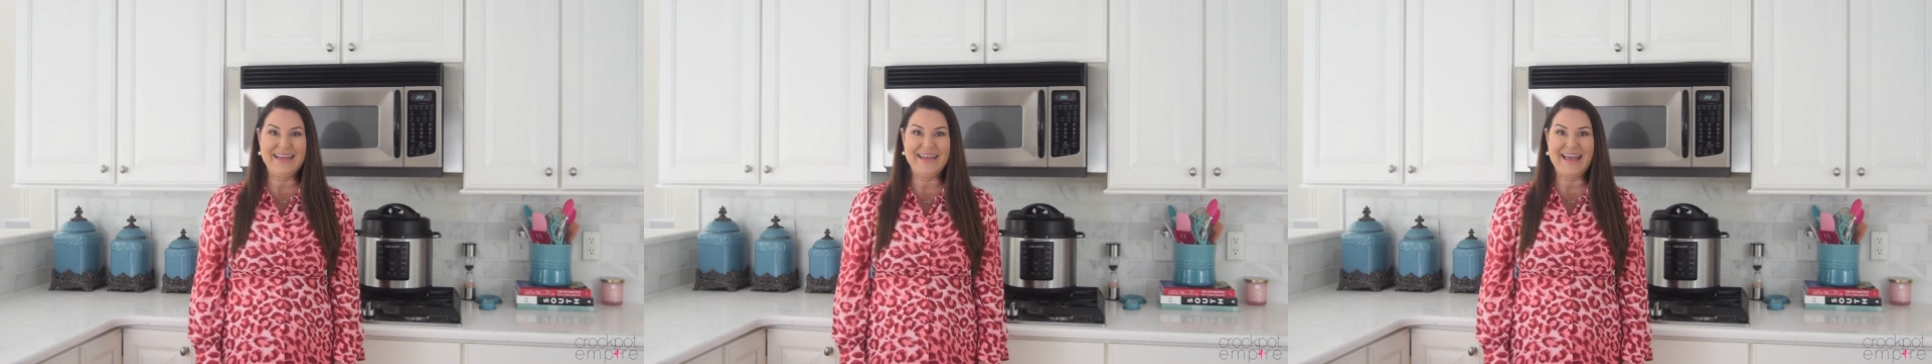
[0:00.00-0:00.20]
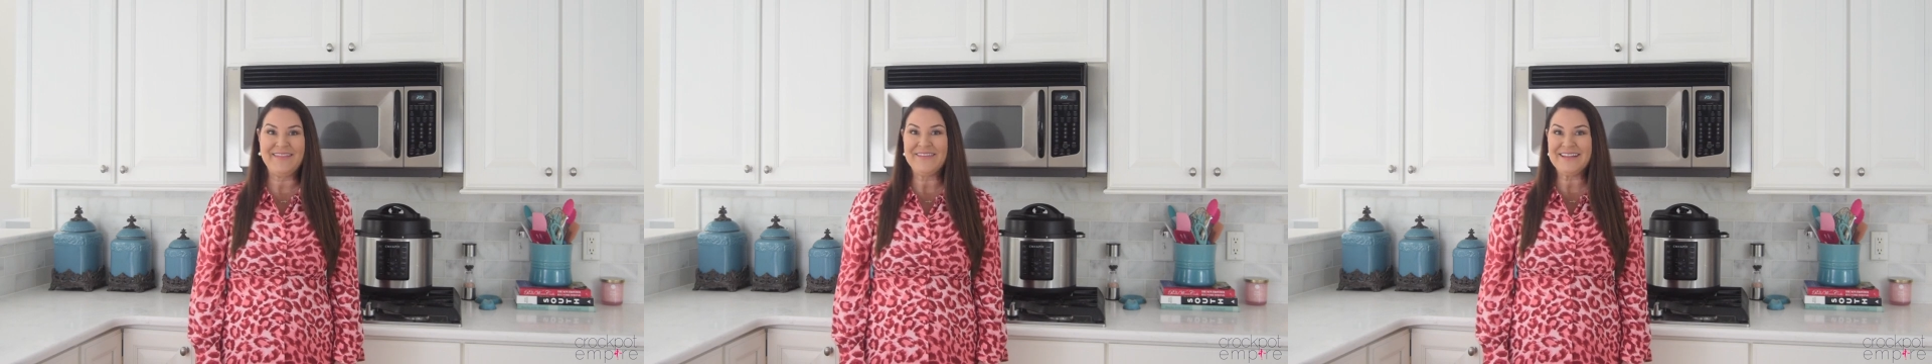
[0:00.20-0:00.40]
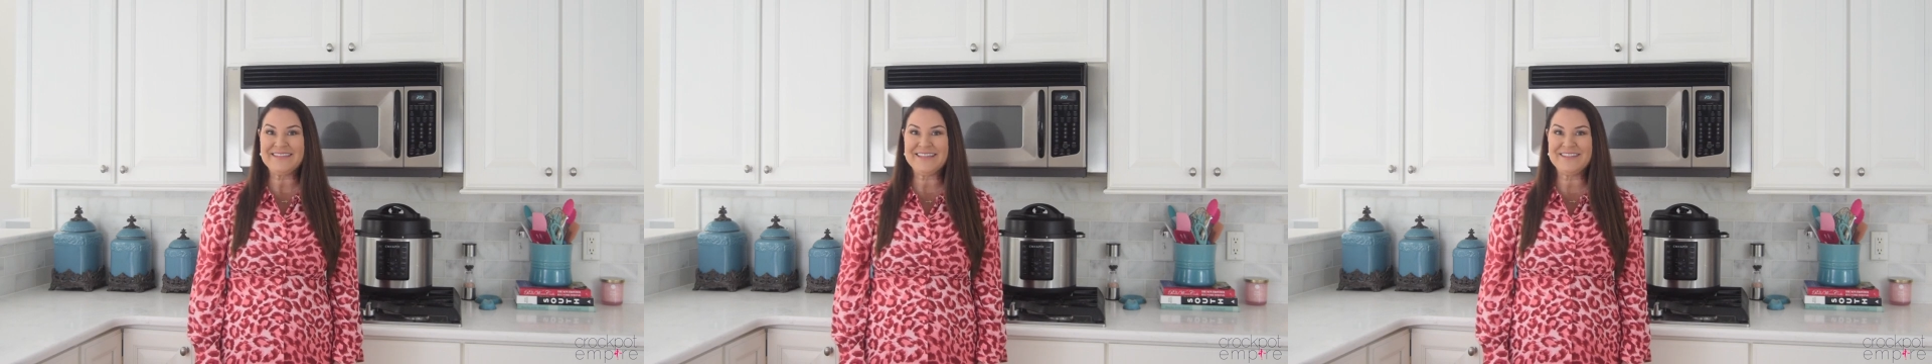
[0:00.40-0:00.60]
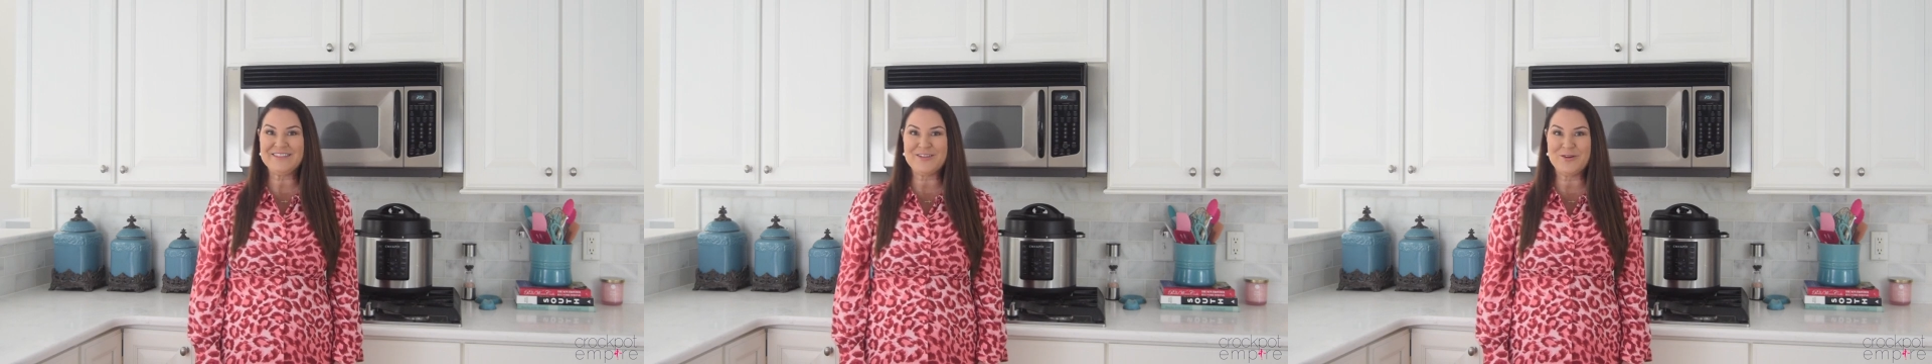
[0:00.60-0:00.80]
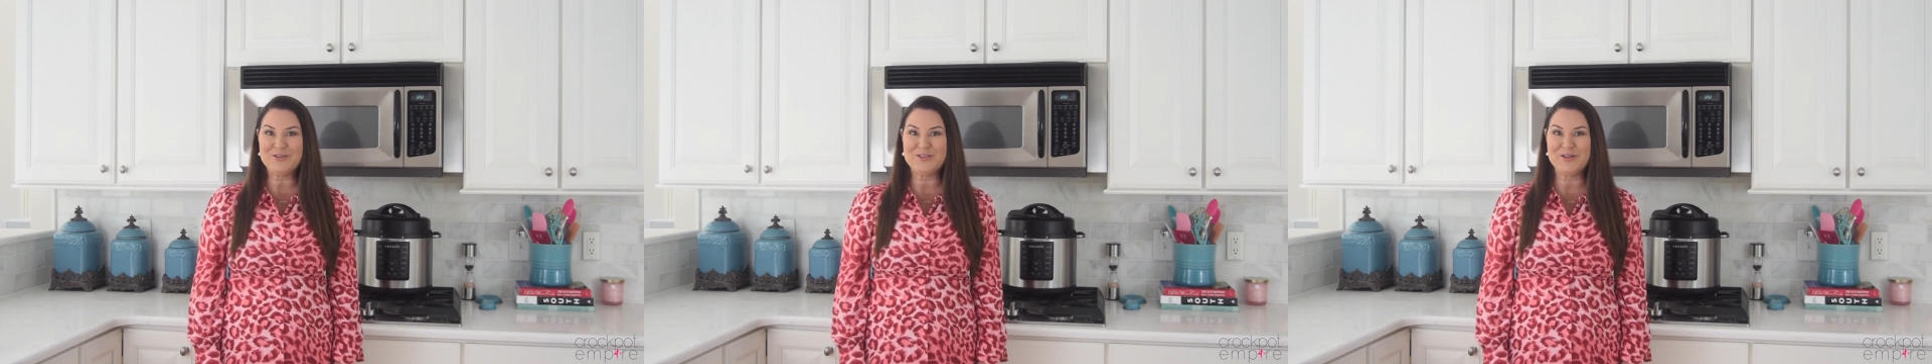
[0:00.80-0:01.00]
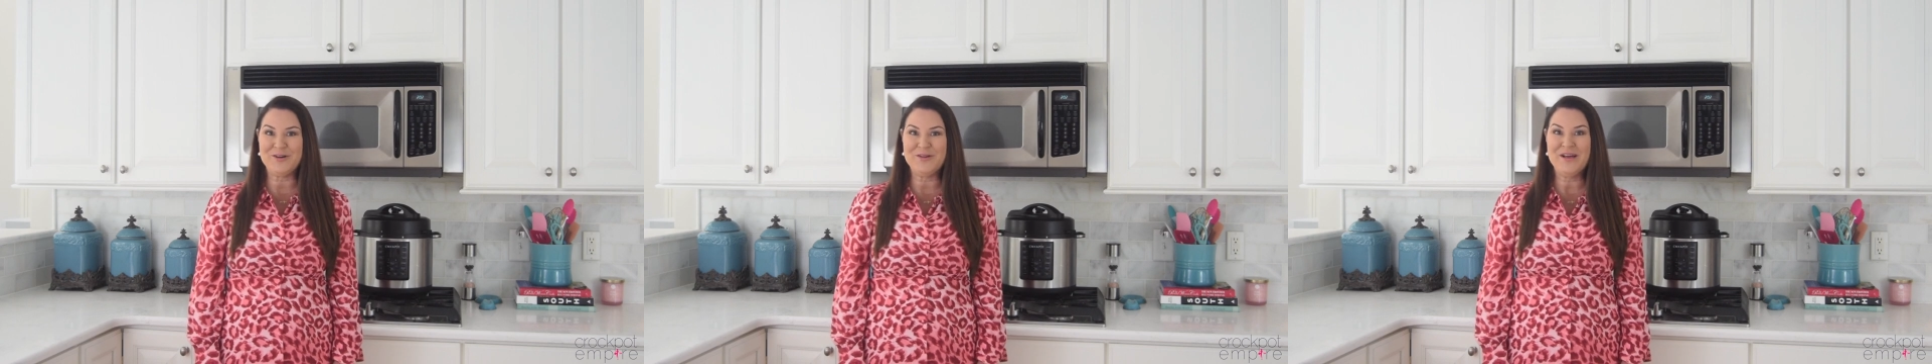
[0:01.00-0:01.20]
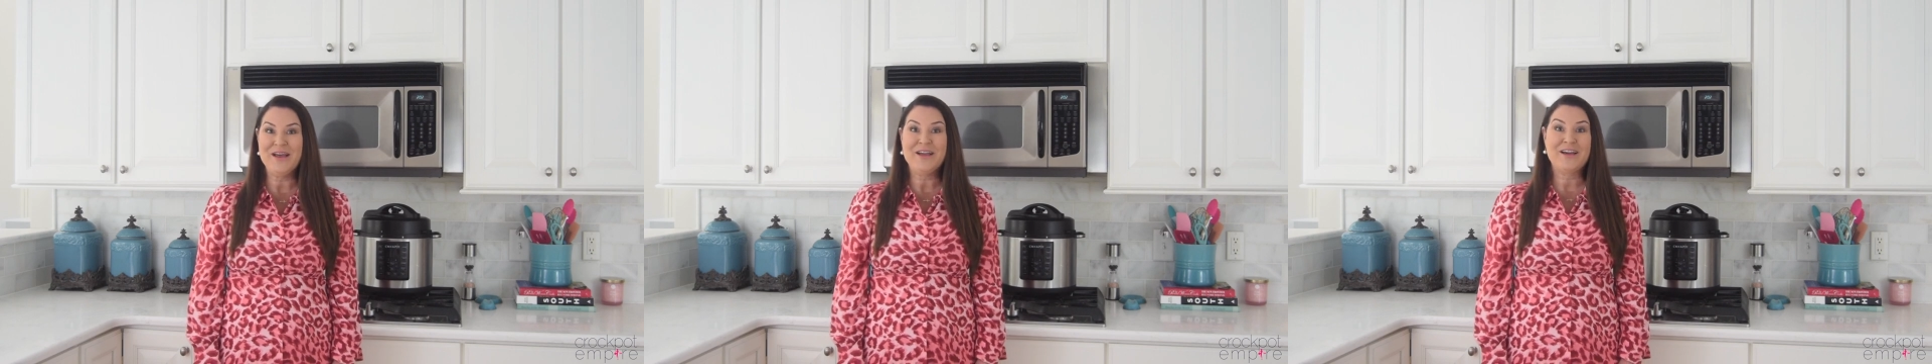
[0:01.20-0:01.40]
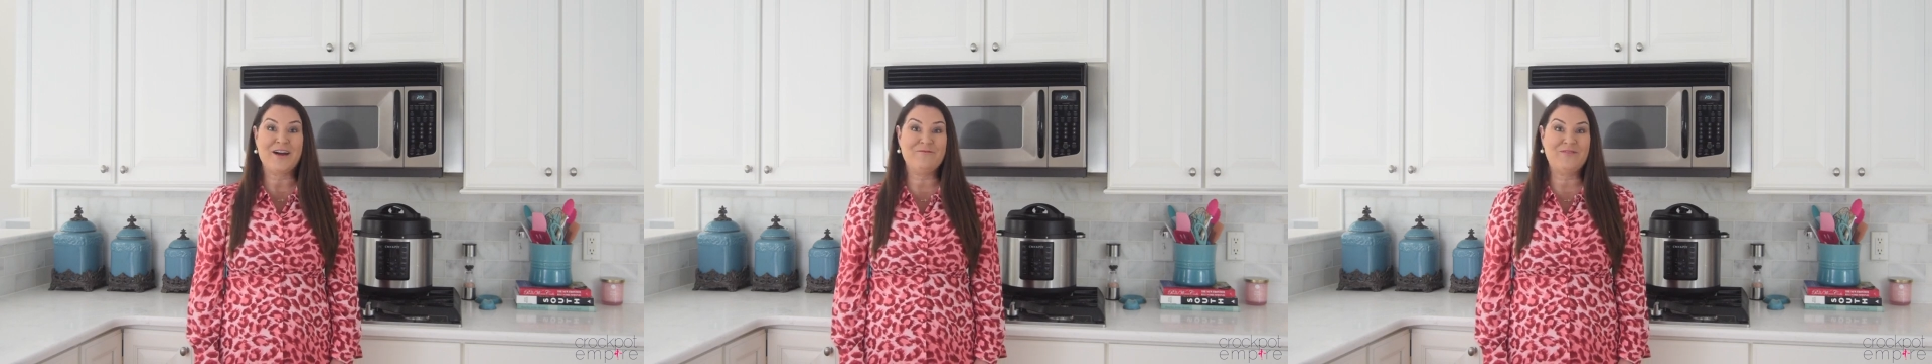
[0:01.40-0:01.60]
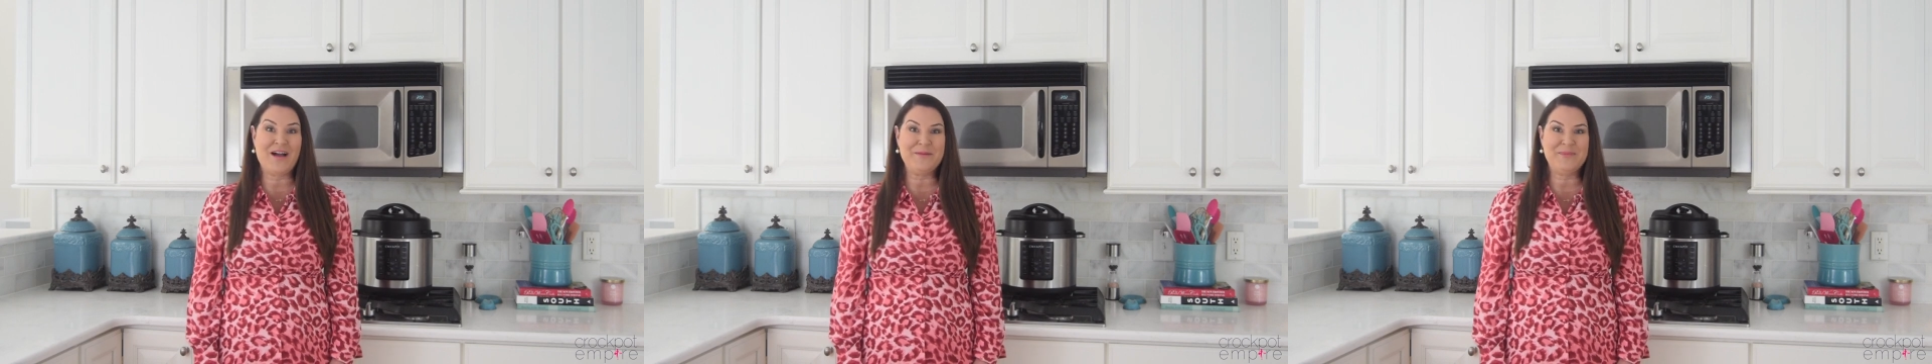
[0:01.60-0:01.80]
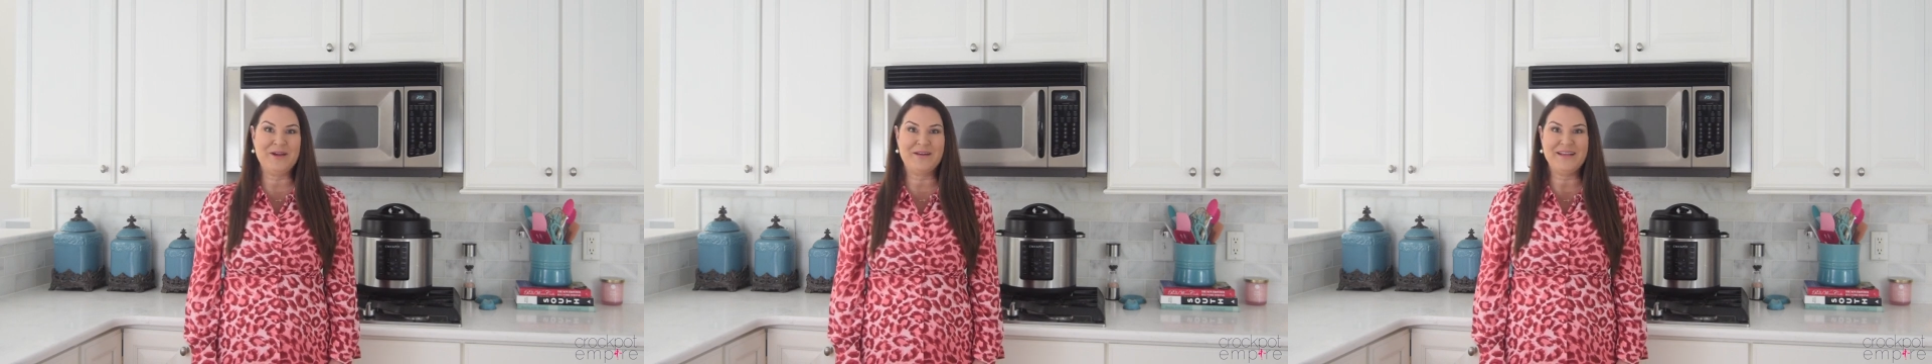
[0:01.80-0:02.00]
And let's get social. Come
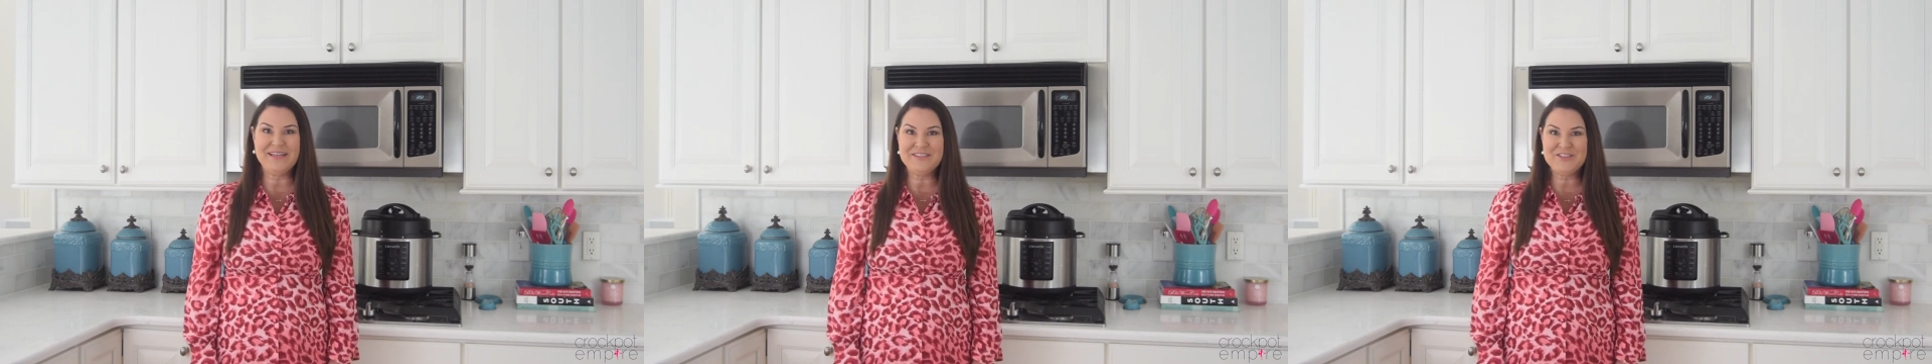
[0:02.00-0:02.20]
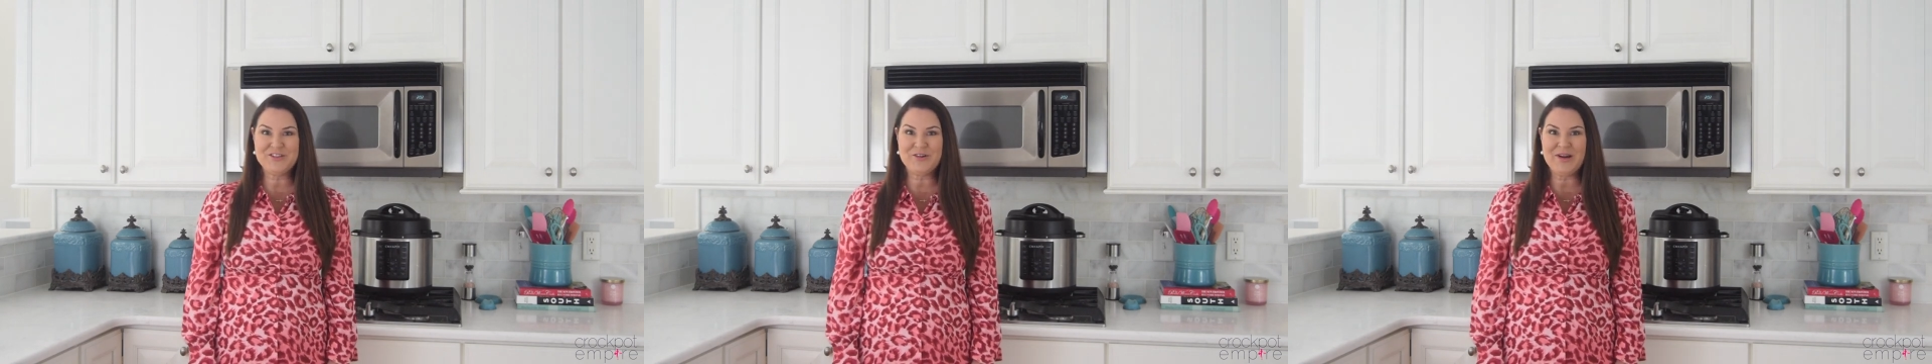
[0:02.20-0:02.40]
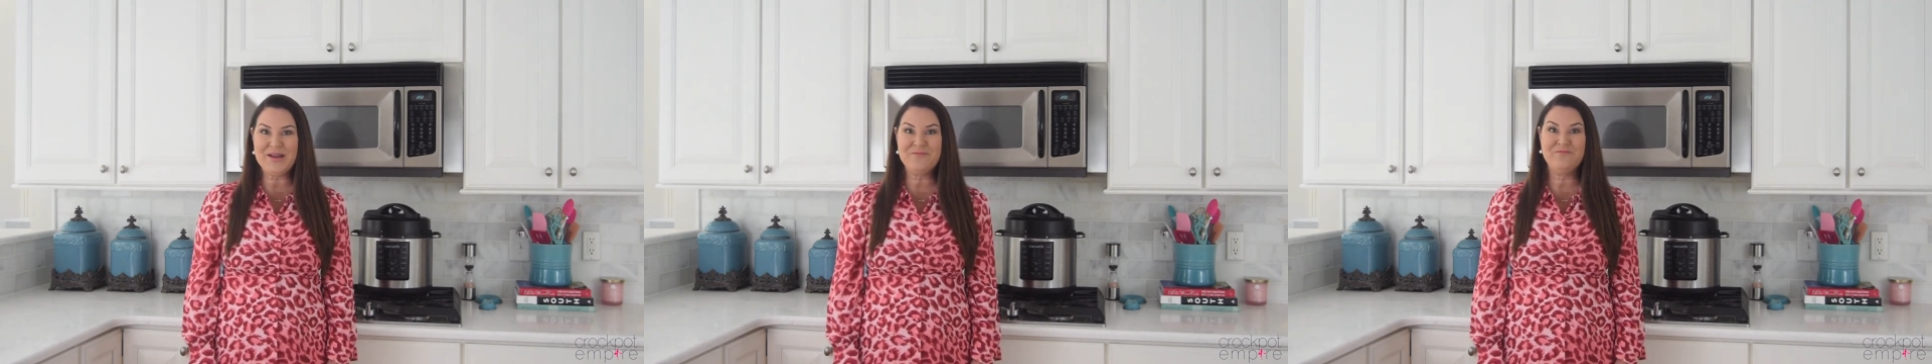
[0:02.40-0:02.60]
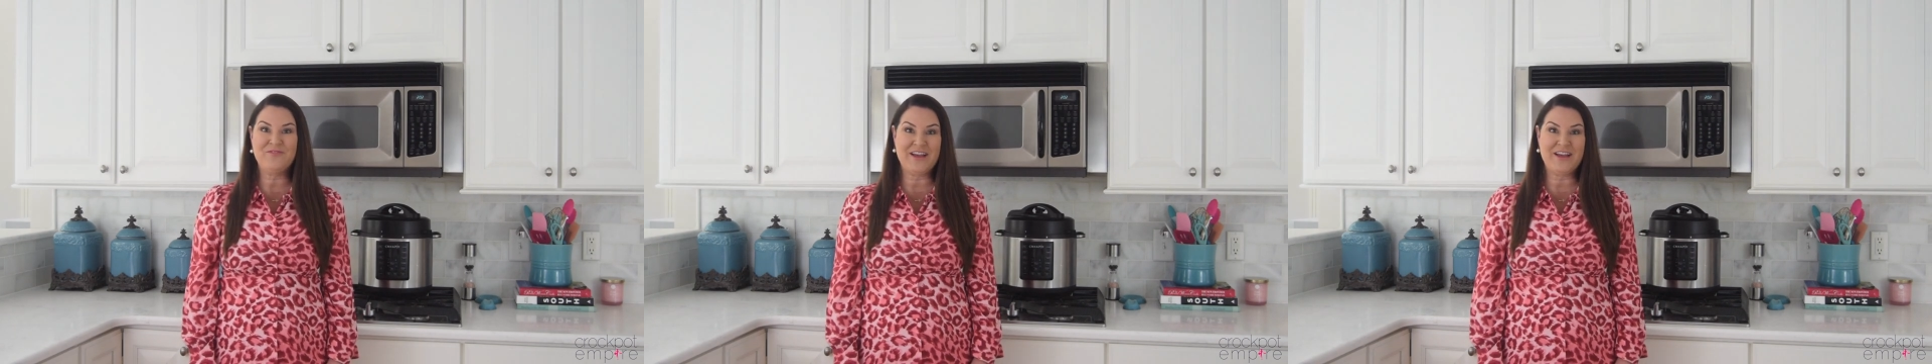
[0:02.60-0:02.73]
find me on Instagram,